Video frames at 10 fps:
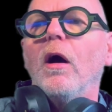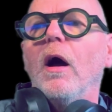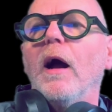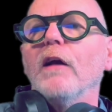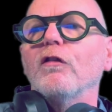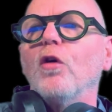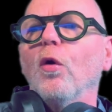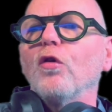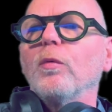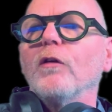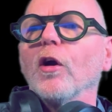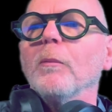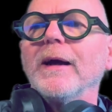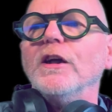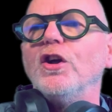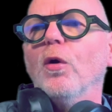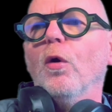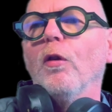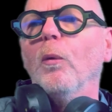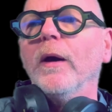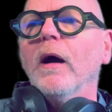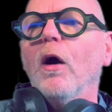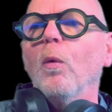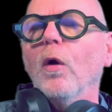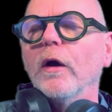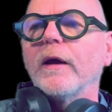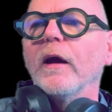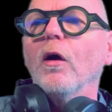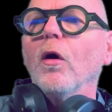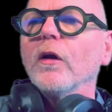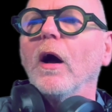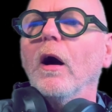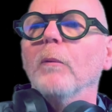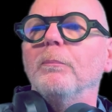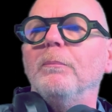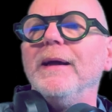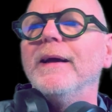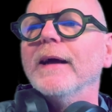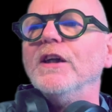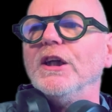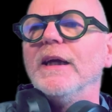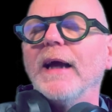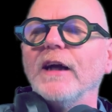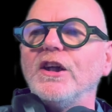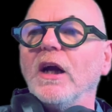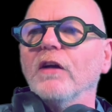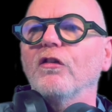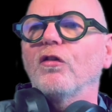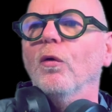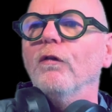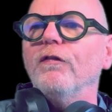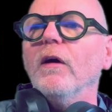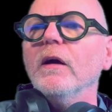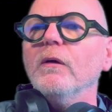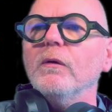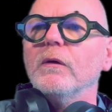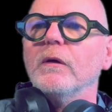And of course, we've got to make sure that we are working on our pkgcache_file.